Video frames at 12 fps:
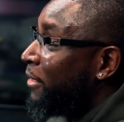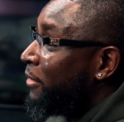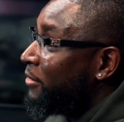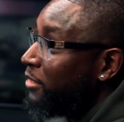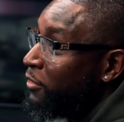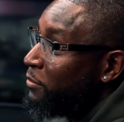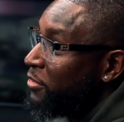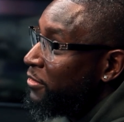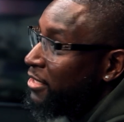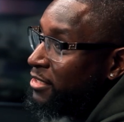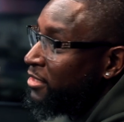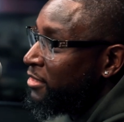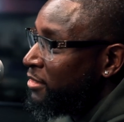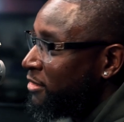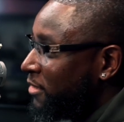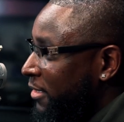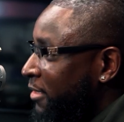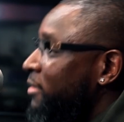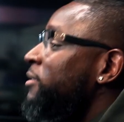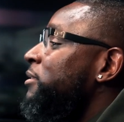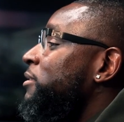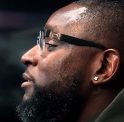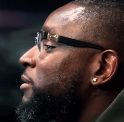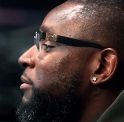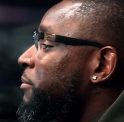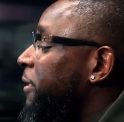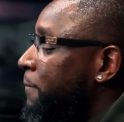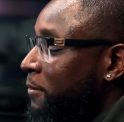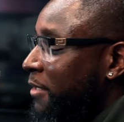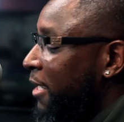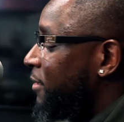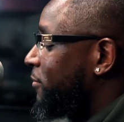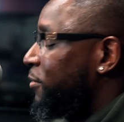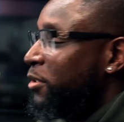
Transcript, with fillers: around dope musicians, like people that